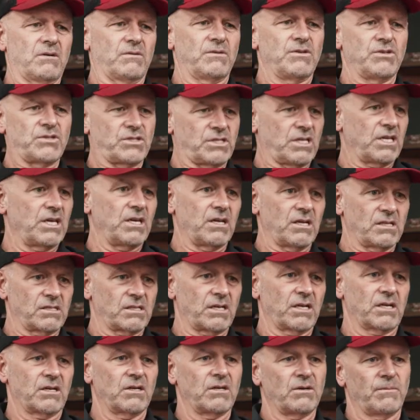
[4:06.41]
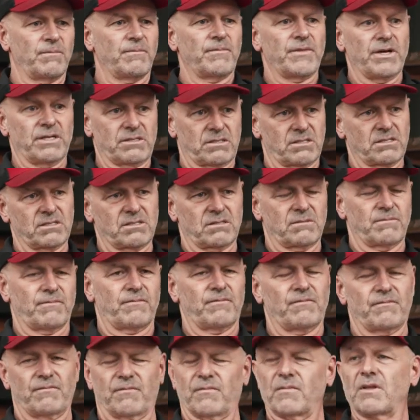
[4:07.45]
You see it, it's like, oh, that's
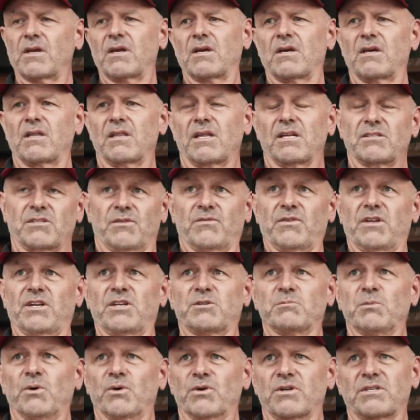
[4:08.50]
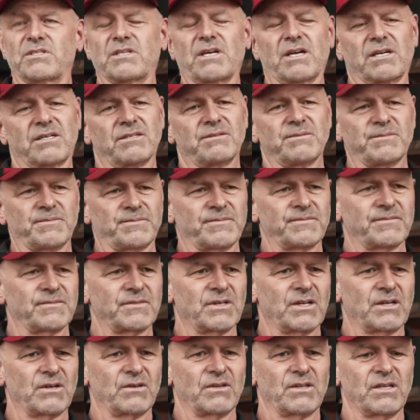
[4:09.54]
a vintage motorcycle,
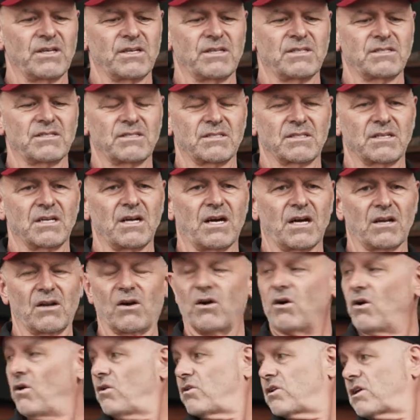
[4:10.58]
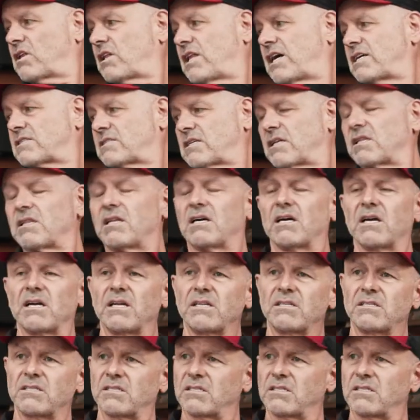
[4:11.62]
you know, that's got all the classic lines,